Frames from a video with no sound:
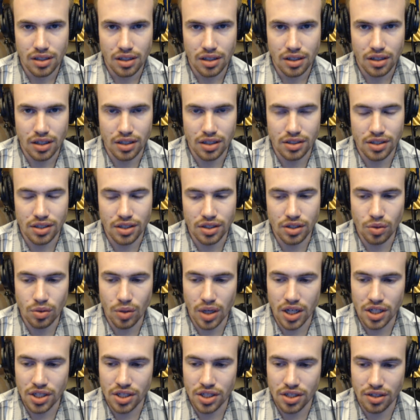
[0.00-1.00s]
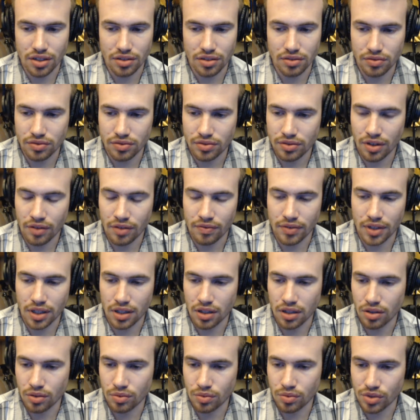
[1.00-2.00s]
continuation of the
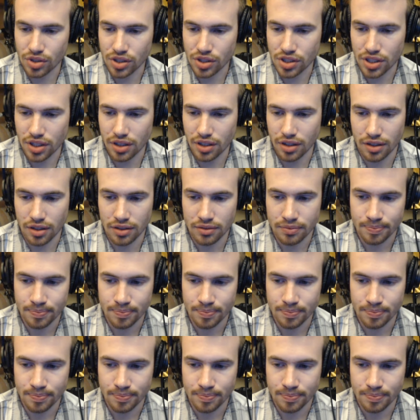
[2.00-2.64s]
Clone Wars, you know.